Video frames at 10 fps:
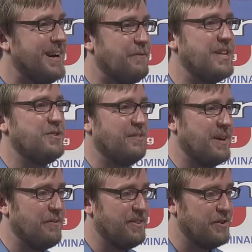finish this
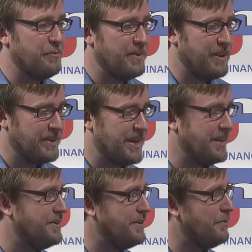conversation without
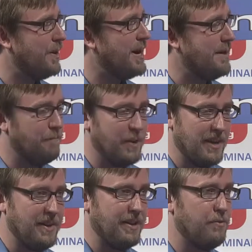getting to what I
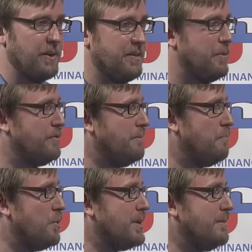think is one of the most
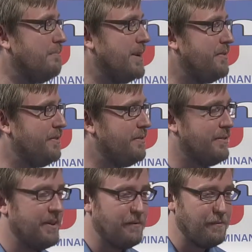important pieces
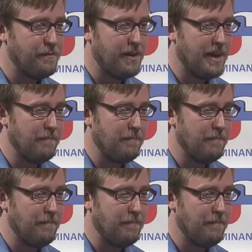of